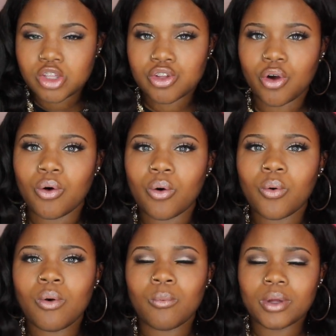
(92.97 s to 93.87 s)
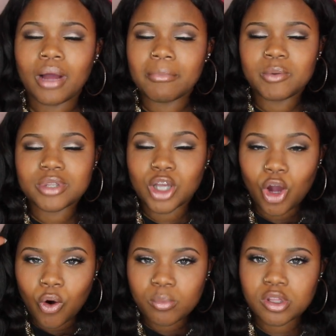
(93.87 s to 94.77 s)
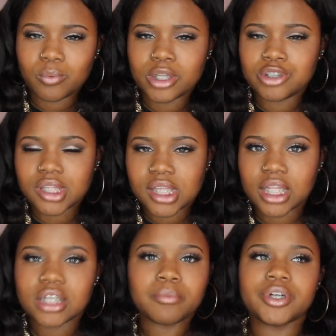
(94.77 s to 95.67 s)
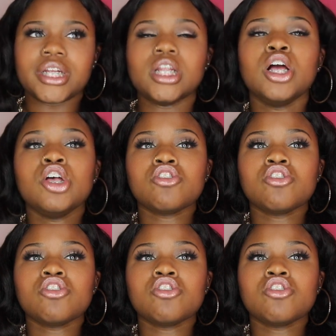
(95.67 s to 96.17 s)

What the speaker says: So I mean with the comb, so where you just stick it in the braid.